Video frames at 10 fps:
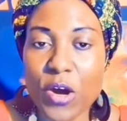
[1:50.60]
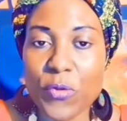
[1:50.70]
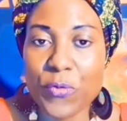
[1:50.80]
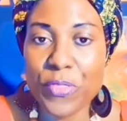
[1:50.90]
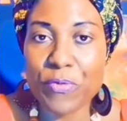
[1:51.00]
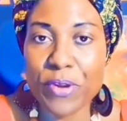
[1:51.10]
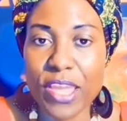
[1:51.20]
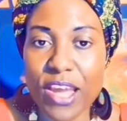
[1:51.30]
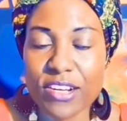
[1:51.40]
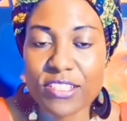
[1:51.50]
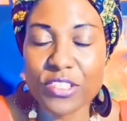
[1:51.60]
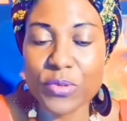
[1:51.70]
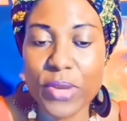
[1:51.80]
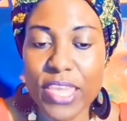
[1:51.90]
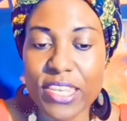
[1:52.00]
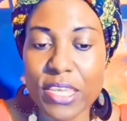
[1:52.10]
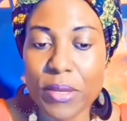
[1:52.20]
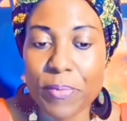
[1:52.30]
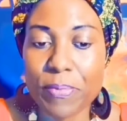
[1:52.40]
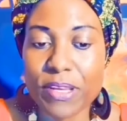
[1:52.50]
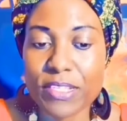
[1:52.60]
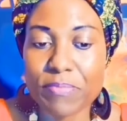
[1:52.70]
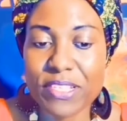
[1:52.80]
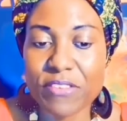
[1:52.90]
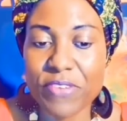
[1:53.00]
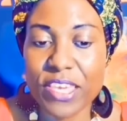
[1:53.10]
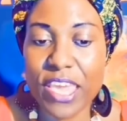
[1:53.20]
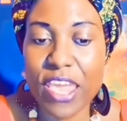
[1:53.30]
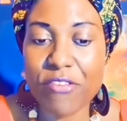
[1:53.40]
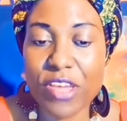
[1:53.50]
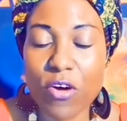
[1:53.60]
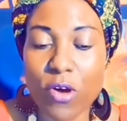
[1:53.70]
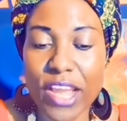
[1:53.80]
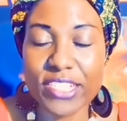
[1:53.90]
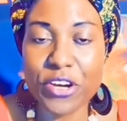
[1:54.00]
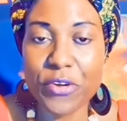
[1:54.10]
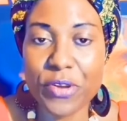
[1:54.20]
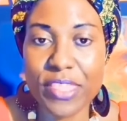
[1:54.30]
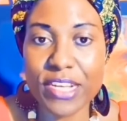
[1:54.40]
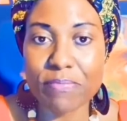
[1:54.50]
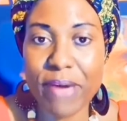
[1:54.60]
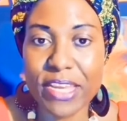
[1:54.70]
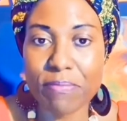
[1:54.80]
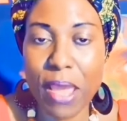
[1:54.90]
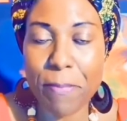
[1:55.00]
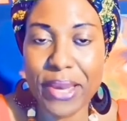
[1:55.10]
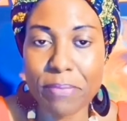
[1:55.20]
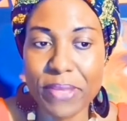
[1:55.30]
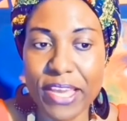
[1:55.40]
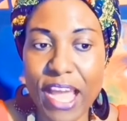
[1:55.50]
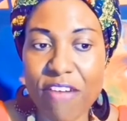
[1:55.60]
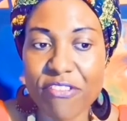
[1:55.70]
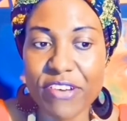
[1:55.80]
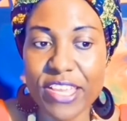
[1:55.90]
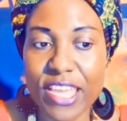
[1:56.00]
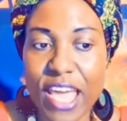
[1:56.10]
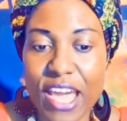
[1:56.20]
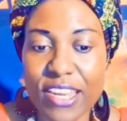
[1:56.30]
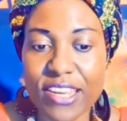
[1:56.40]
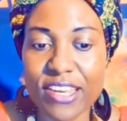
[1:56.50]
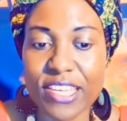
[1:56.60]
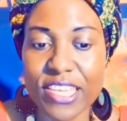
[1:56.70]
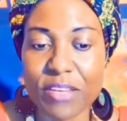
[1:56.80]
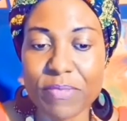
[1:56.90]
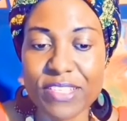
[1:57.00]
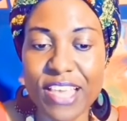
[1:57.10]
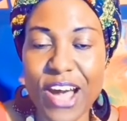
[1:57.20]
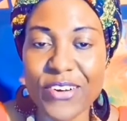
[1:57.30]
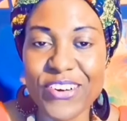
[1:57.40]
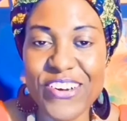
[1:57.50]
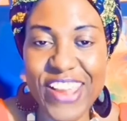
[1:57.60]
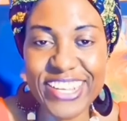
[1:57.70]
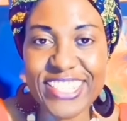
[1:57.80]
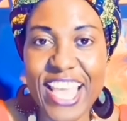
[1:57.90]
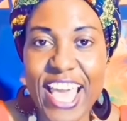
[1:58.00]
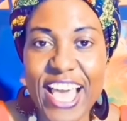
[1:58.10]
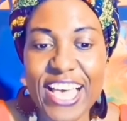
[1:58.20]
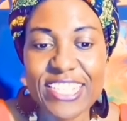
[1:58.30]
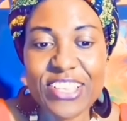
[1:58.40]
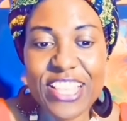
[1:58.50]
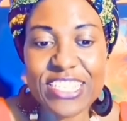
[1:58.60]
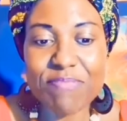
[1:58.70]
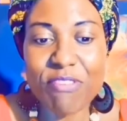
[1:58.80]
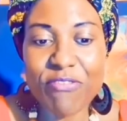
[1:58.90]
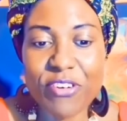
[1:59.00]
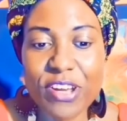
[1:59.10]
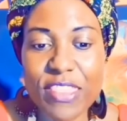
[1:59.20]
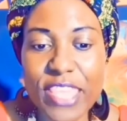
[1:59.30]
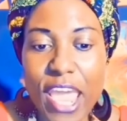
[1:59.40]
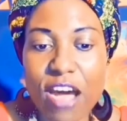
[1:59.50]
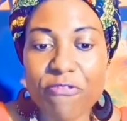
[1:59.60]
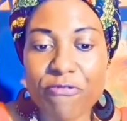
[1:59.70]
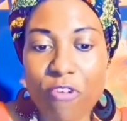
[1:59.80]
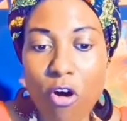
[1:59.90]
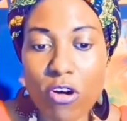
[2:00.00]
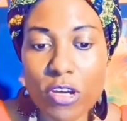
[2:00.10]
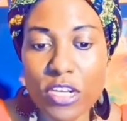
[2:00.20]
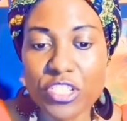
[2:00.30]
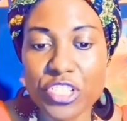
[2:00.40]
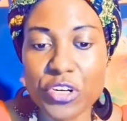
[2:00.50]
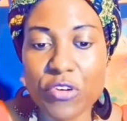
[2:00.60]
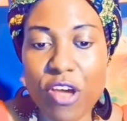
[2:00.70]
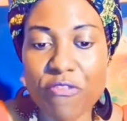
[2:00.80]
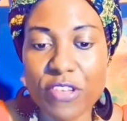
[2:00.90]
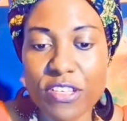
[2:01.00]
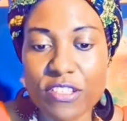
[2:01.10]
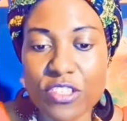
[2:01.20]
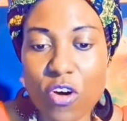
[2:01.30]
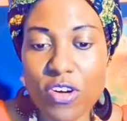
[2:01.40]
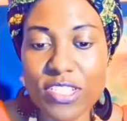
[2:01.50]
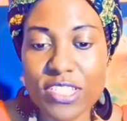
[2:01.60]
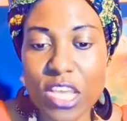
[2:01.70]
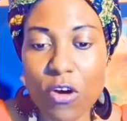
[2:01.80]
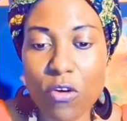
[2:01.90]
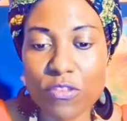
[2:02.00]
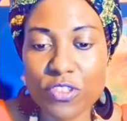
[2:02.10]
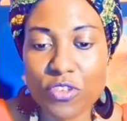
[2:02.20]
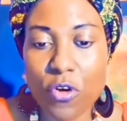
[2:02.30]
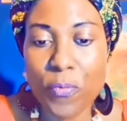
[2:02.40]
with regards to any specific area or category that I might be covering under Guinea-Bissau. All right, so let's move on. There are four geographic zones. The coastal